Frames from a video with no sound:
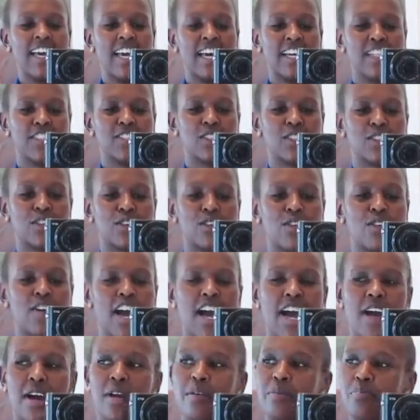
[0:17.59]
And so
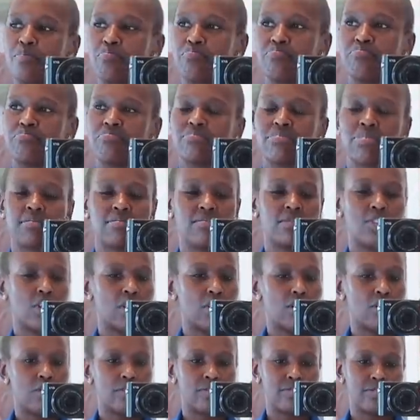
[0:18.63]
I
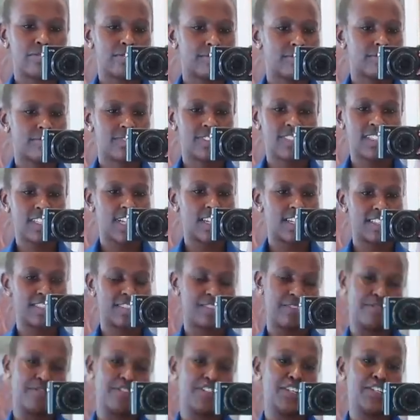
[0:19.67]
thought of starting
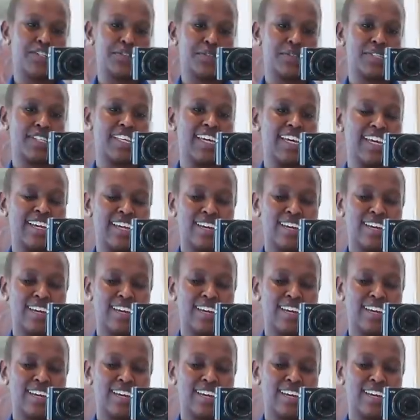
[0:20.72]
the videos